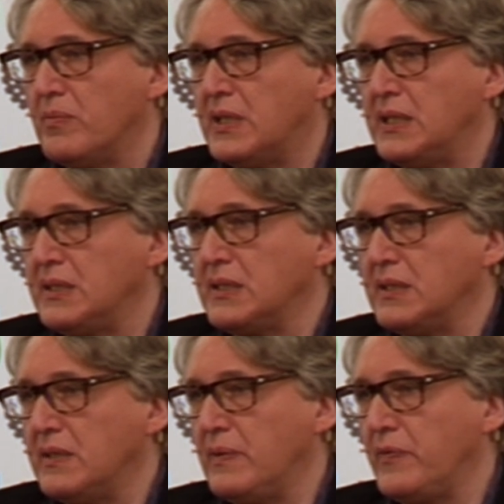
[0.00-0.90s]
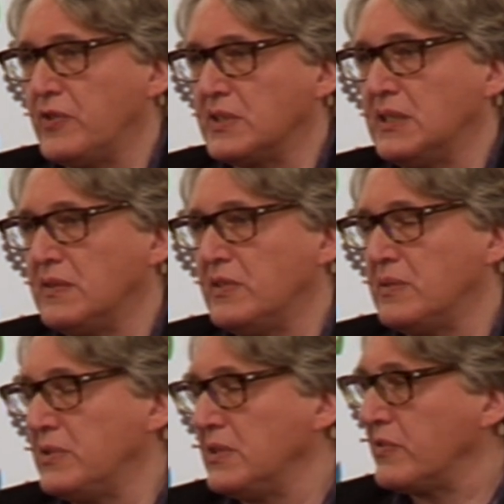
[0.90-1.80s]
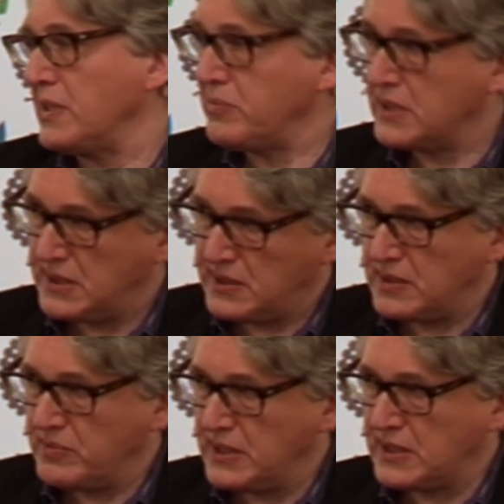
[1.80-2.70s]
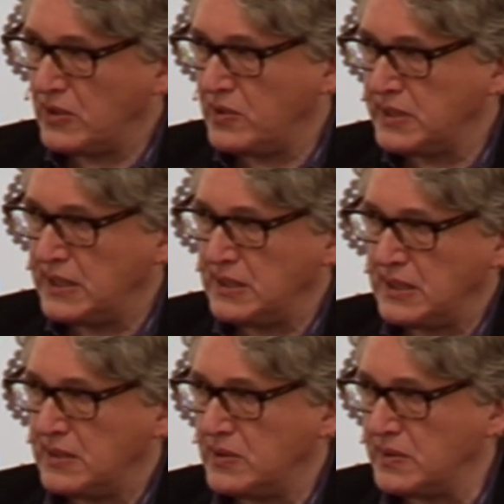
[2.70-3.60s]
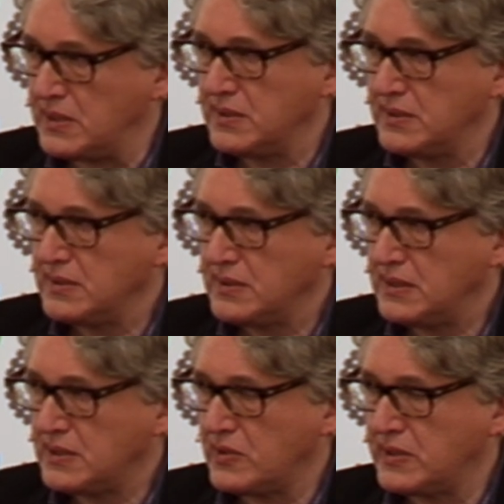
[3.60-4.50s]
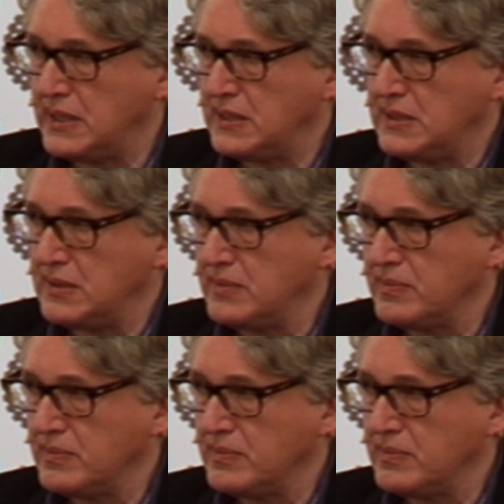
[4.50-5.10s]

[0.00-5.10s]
by the further development of capitalism. It's already out. It's already